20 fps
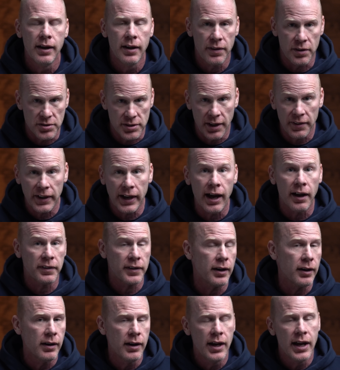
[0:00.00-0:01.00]
There's nothing out
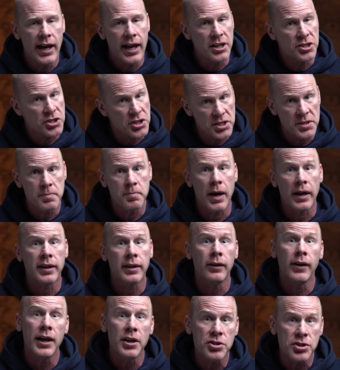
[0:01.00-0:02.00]
there. It's just
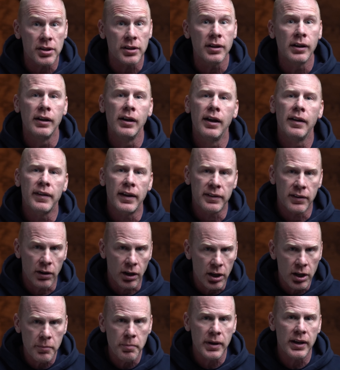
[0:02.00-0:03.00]
speculation that there
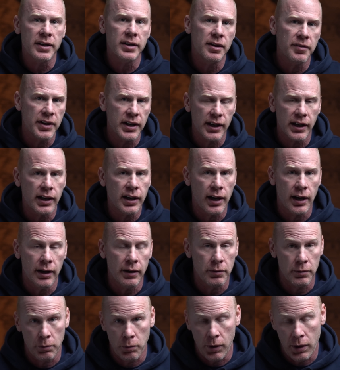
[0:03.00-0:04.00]
could be a dividend
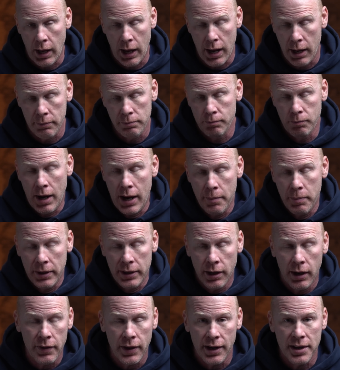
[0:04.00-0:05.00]
cut. Uh, my
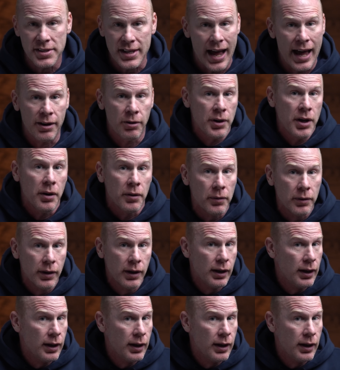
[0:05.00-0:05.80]
opinion on that is I don't know.